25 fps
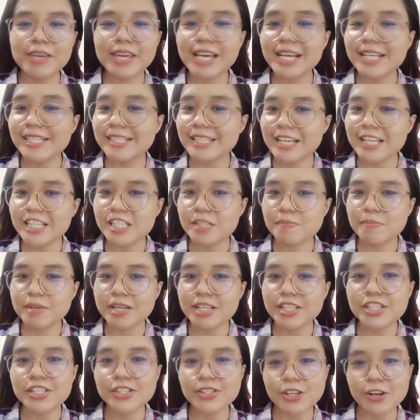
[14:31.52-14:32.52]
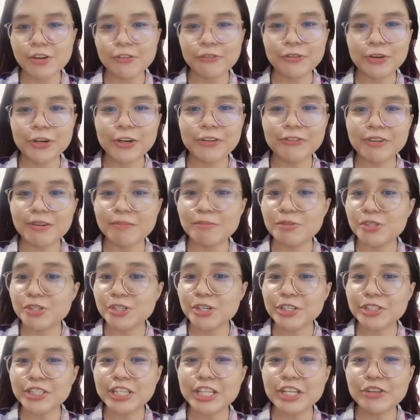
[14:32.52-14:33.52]
assessments suffer from
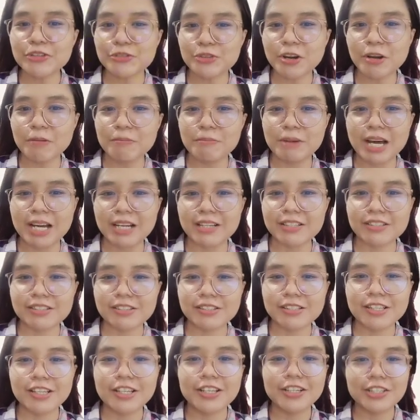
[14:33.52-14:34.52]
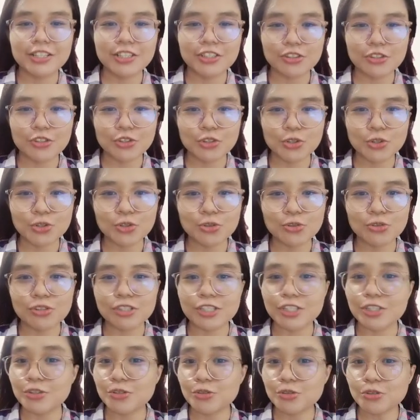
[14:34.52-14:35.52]
certain drawbacks due to
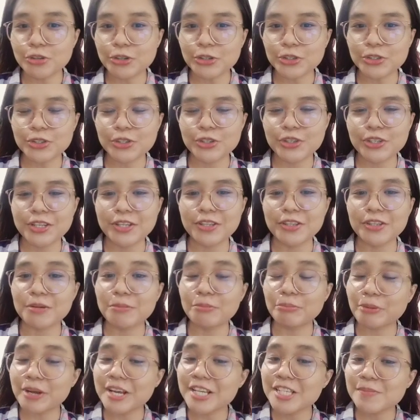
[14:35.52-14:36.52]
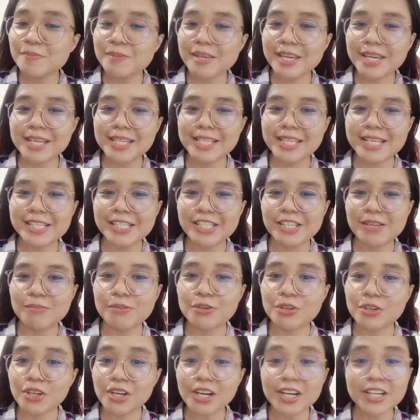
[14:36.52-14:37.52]
distortion in the price mechanism
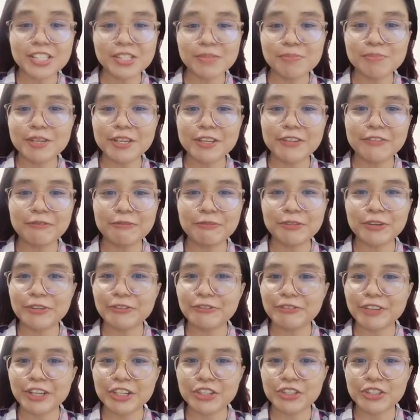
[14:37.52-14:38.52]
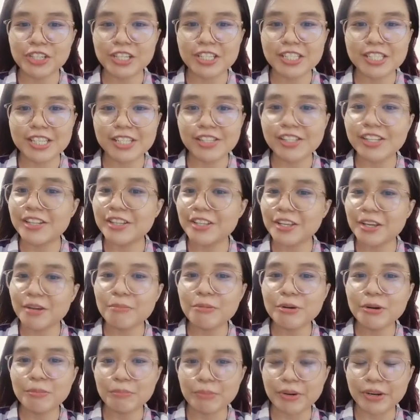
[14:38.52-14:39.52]
caused by imperfections in the
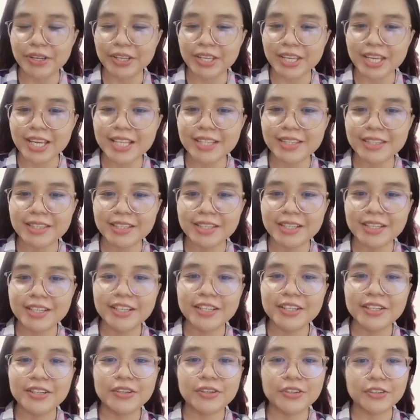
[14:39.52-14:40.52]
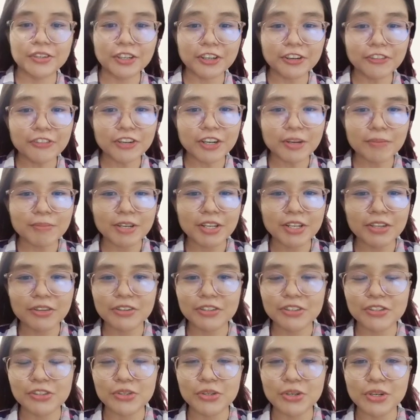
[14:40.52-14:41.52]
labor market, government
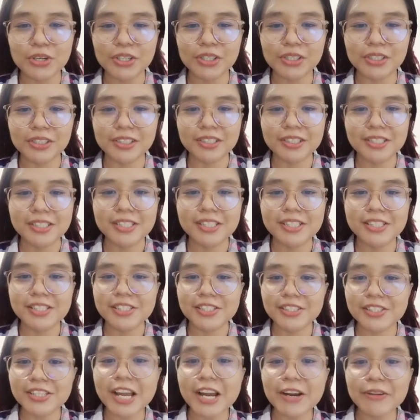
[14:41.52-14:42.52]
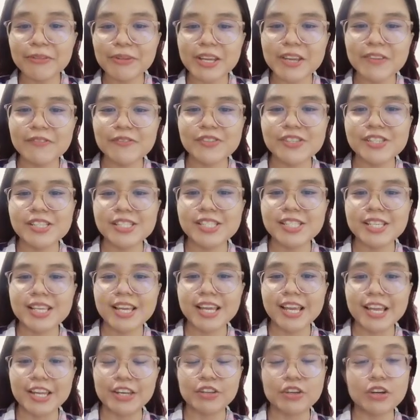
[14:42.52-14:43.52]
control, tariffs
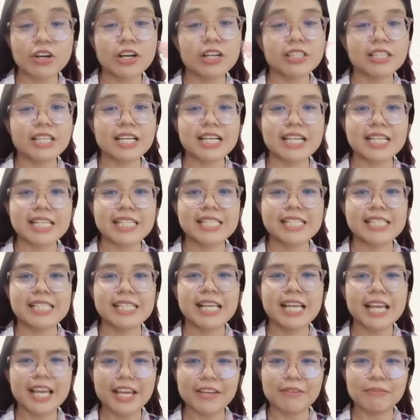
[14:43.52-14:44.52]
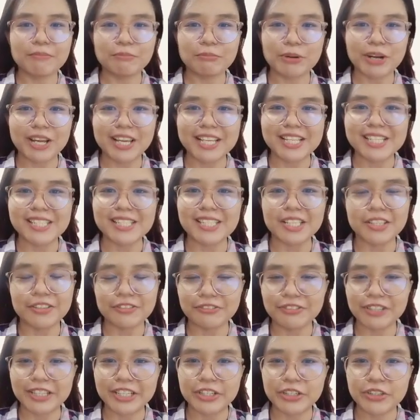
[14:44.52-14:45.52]
and quotas, and price
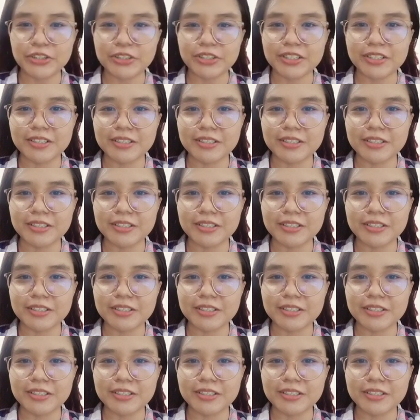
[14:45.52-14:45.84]
inflation.